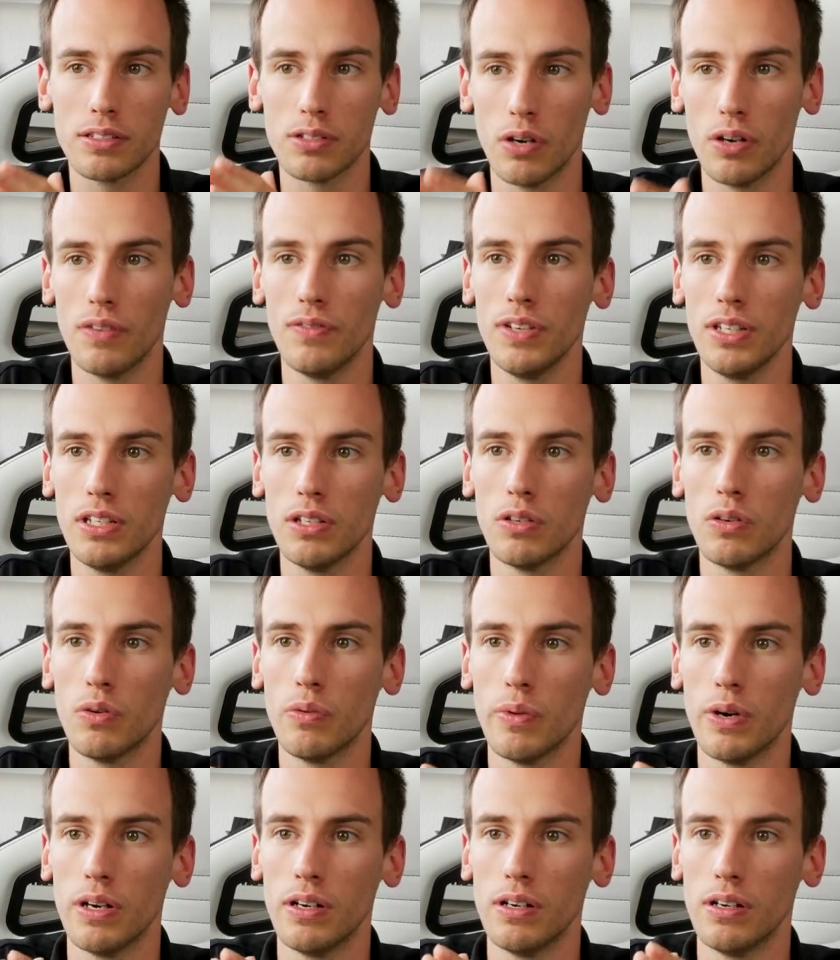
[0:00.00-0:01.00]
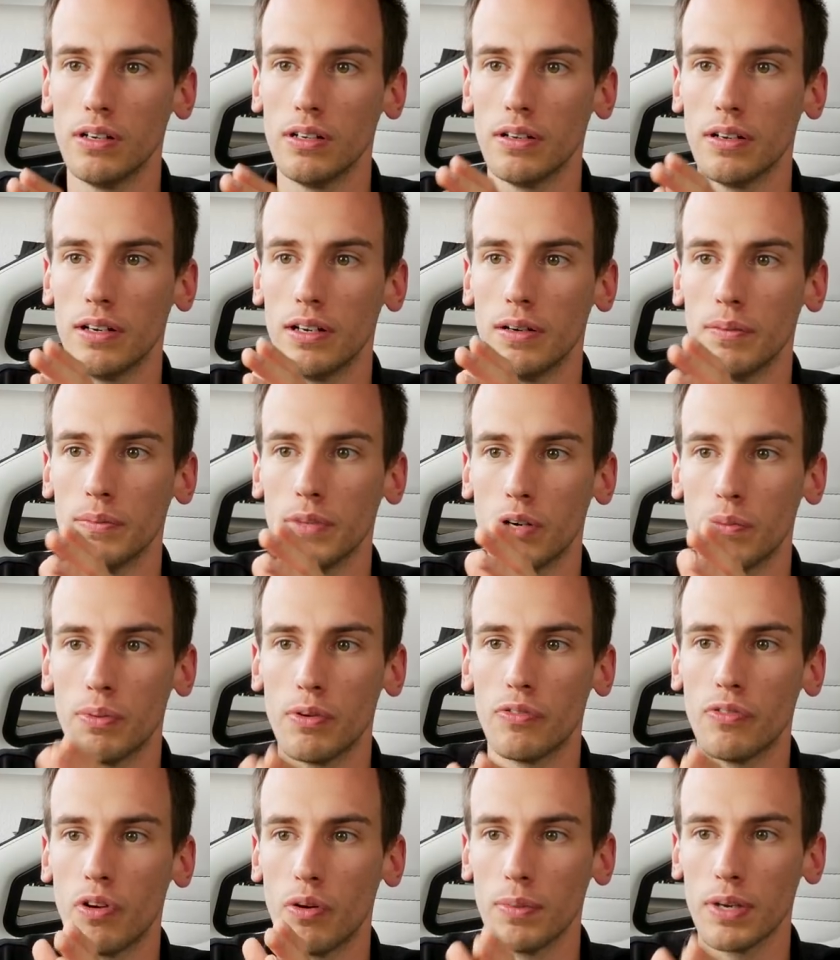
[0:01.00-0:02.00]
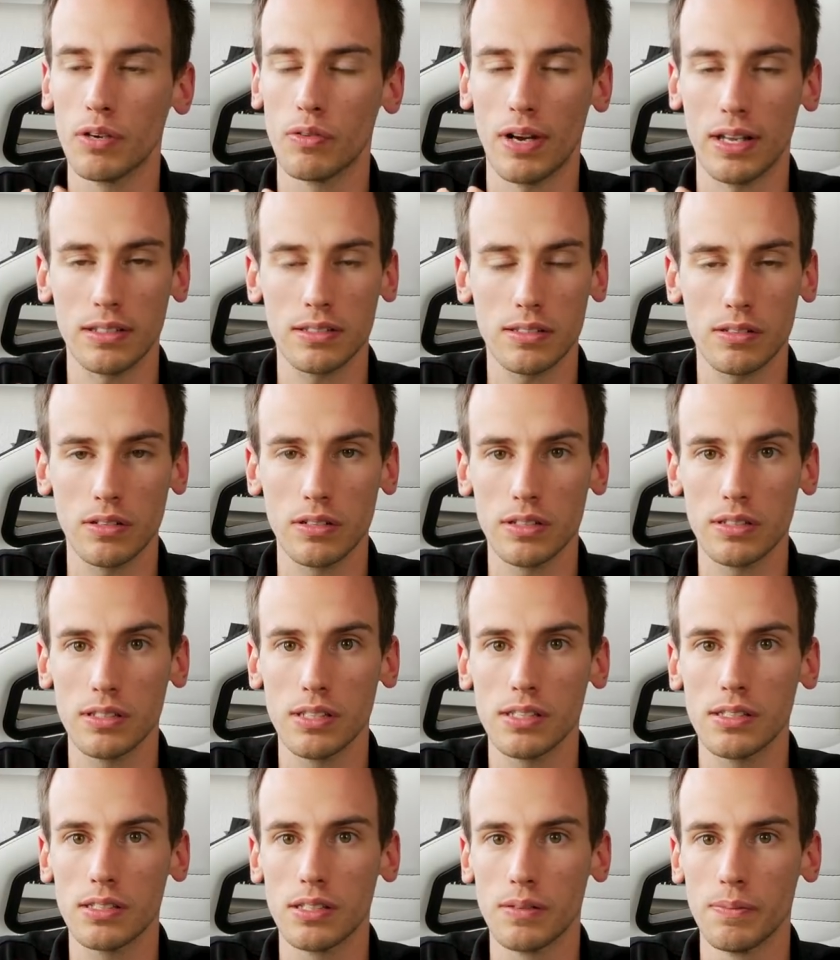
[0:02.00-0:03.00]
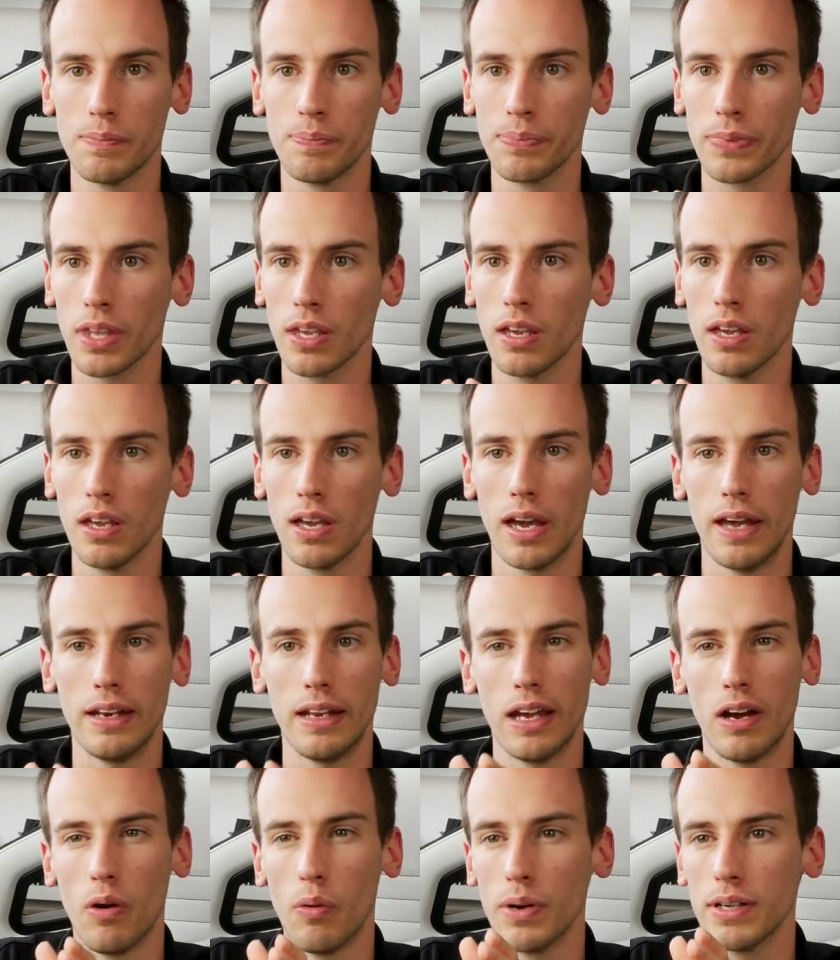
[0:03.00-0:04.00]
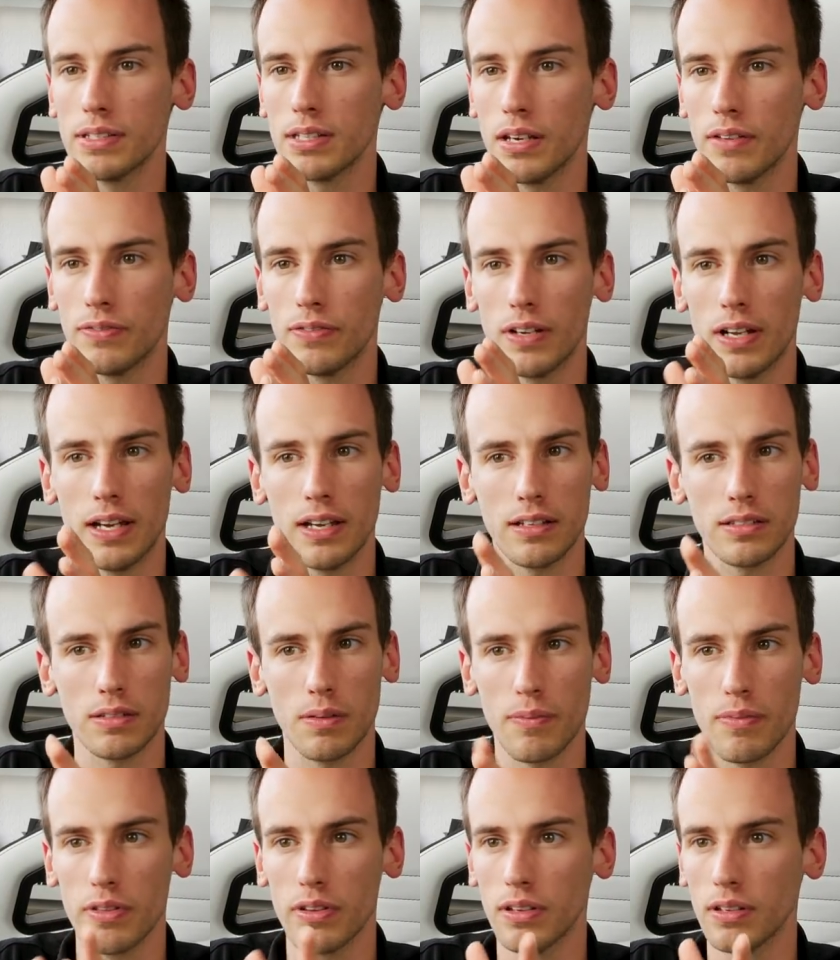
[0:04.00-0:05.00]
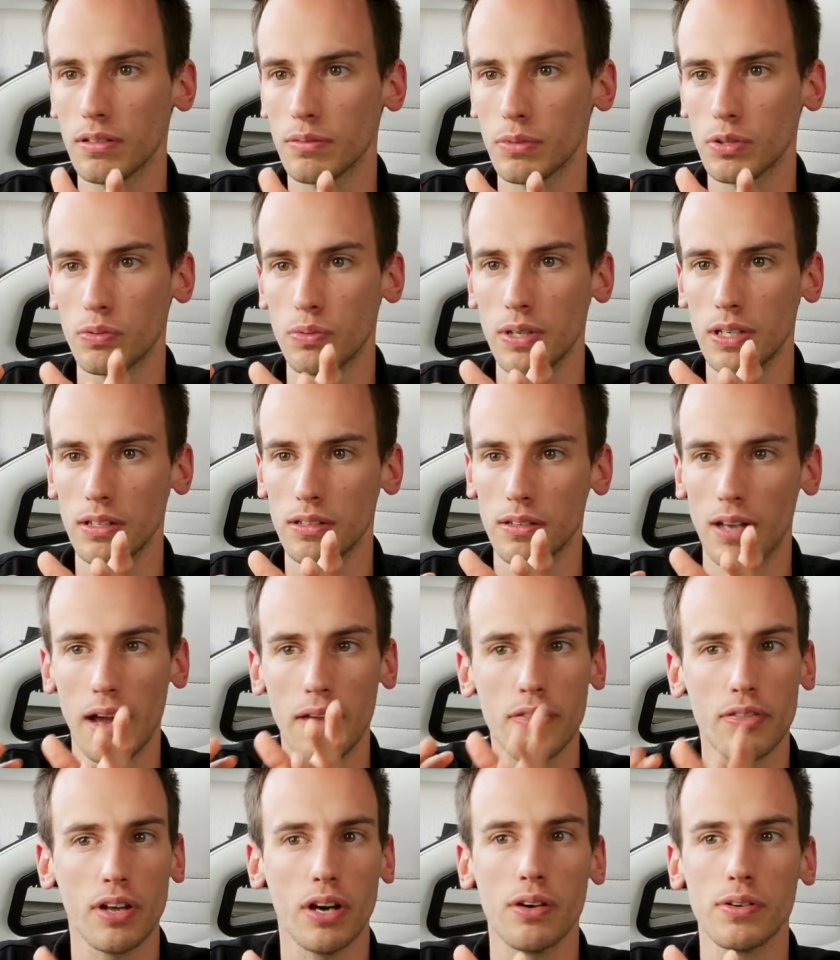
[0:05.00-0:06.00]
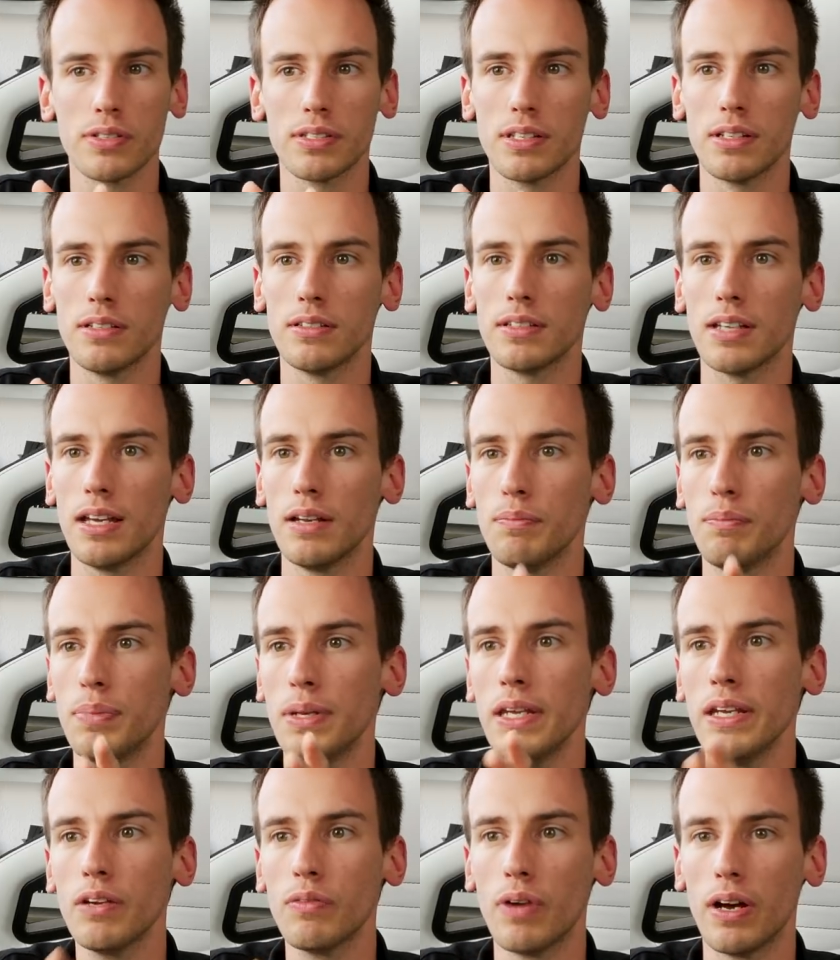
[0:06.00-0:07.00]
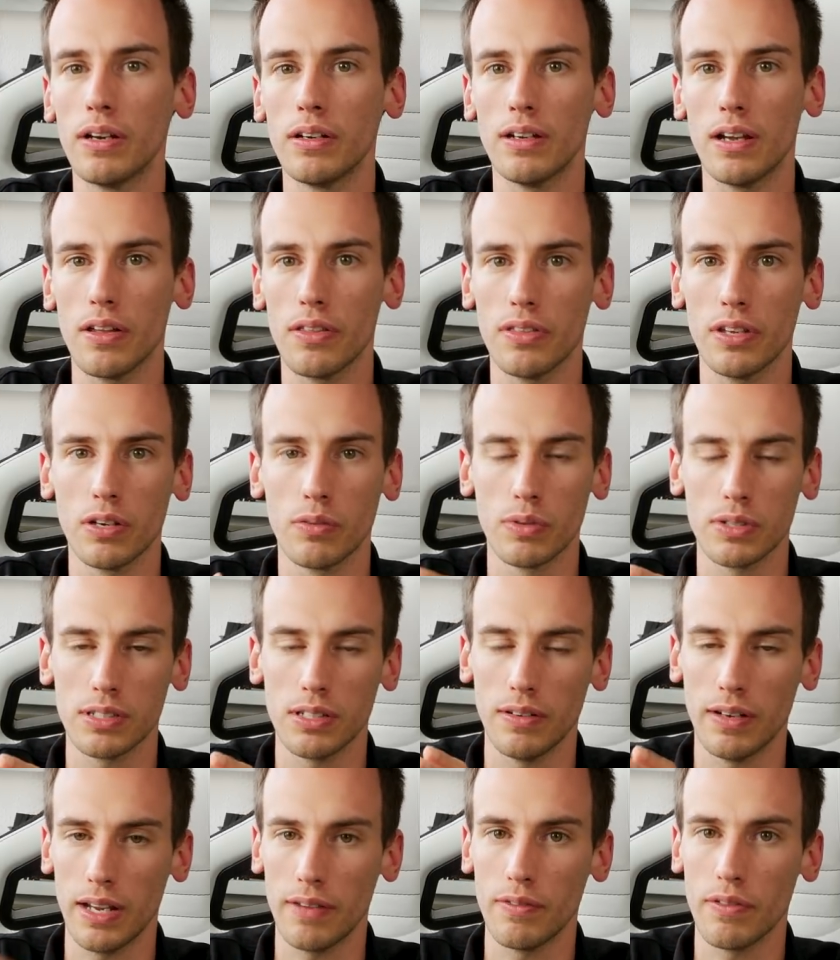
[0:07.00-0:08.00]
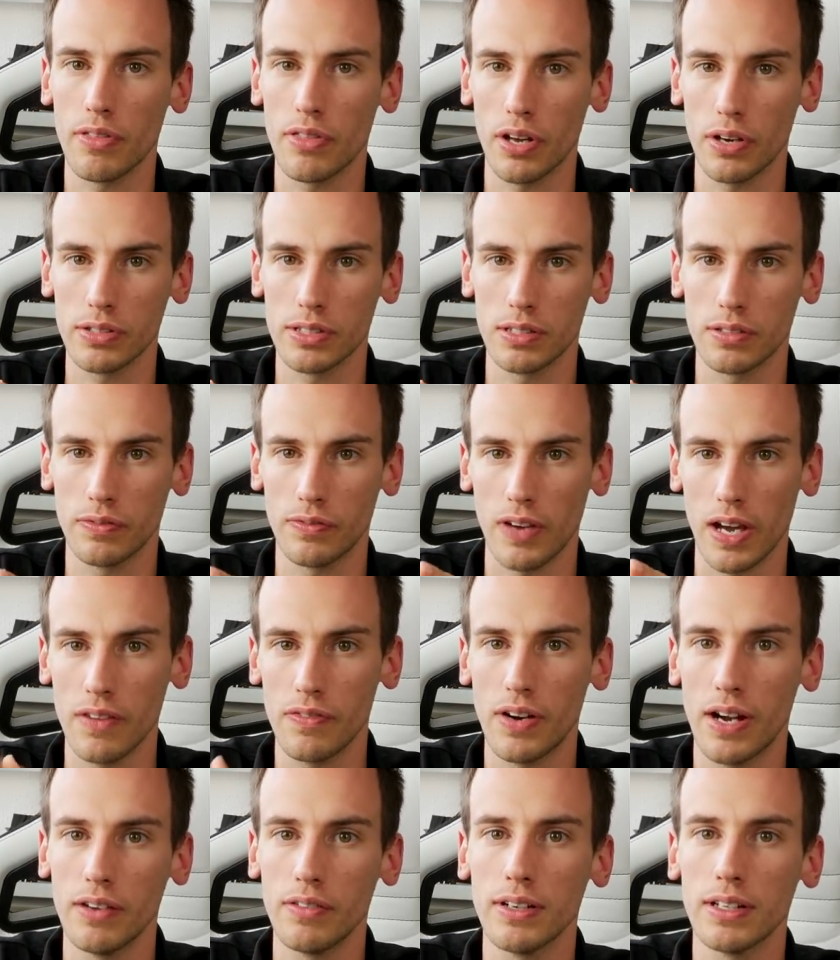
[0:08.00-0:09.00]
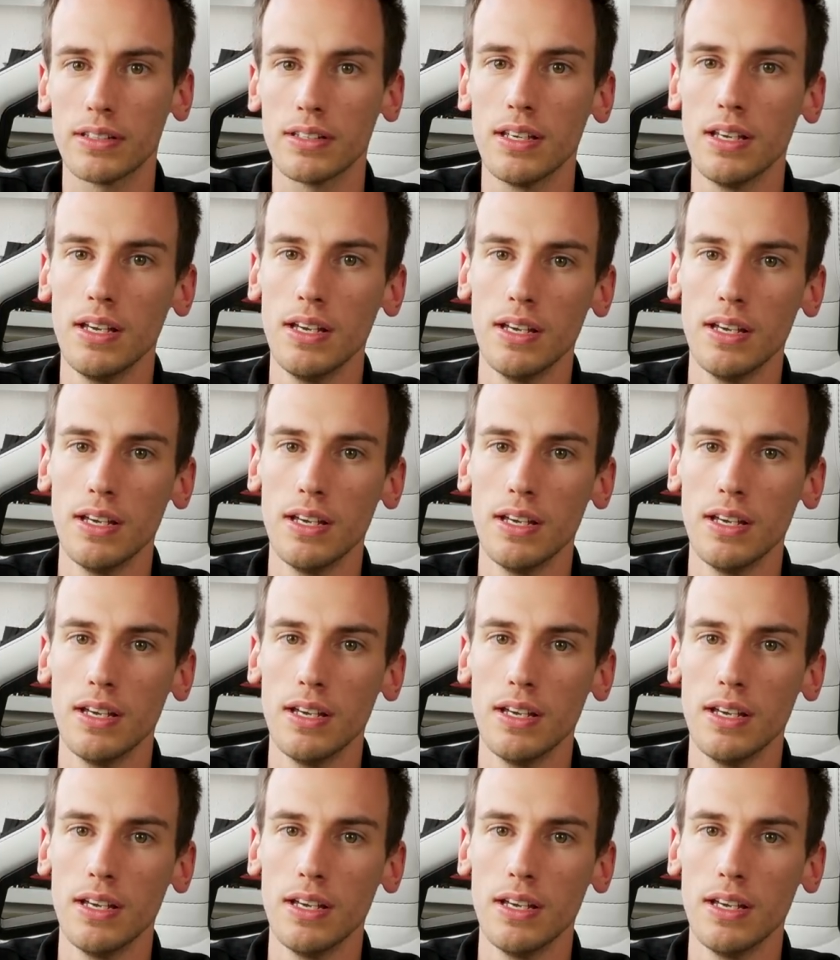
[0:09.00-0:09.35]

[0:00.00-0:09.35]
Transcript: saw a video where um, they're performing runs on the system and they always have like something between 9,000 and peak run, I think was 11,500.